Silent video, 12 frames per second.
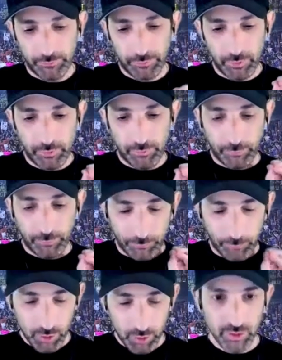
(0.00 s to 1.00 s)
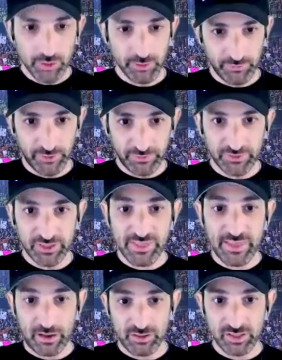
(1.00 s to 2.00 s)
For
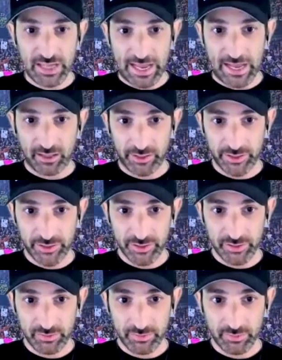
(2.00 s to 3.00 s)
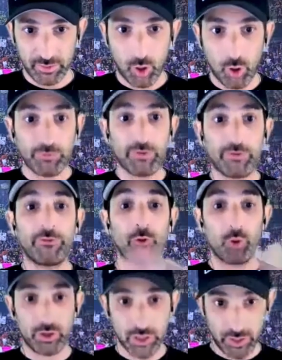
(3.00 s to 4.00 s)
$450,000 over
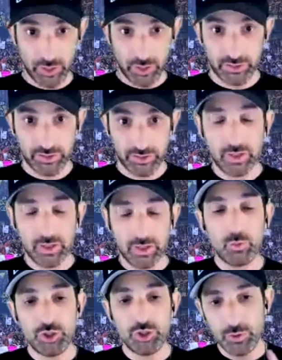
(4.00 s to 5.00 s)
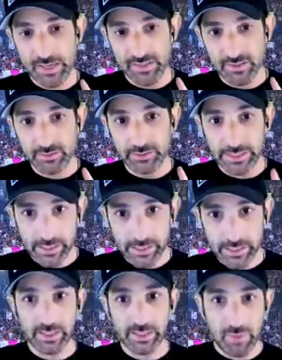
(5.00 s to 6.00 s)
4 years, would you guys
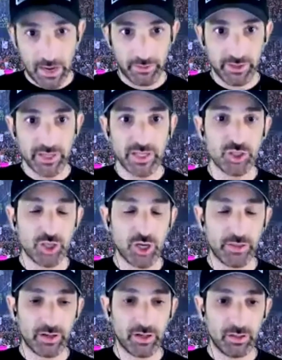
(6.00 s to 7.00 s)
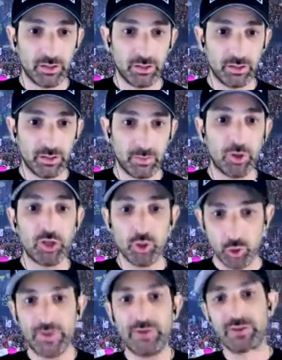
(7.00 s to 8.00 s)
legally marry each other, but
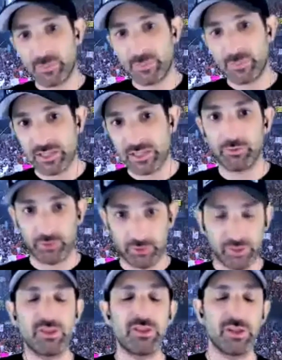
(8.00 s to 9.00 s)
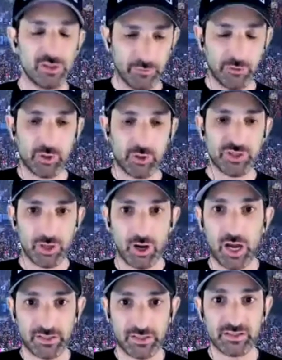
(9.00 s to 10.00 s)
you'd be responsible for the divorce
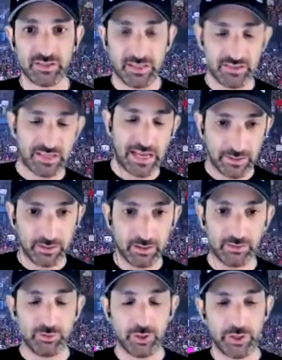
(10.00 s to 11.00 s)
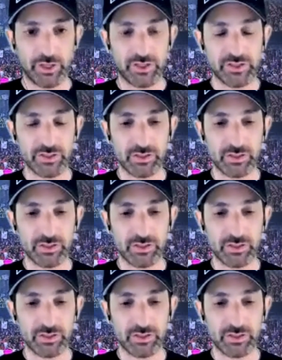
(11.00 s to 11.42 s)
costs at the end of the 4 years?